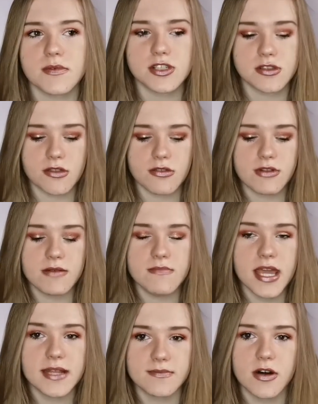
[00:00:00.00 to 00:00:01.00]
which are the three
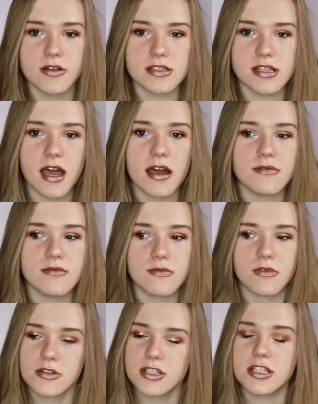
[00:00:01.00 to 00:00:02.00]
main mods that I
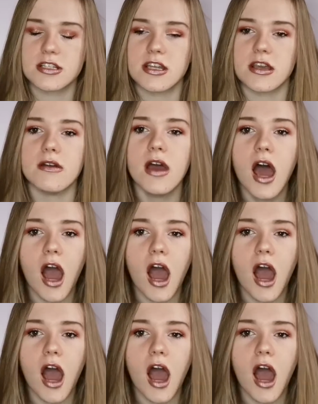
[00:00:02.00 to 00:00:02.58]
wanted to do.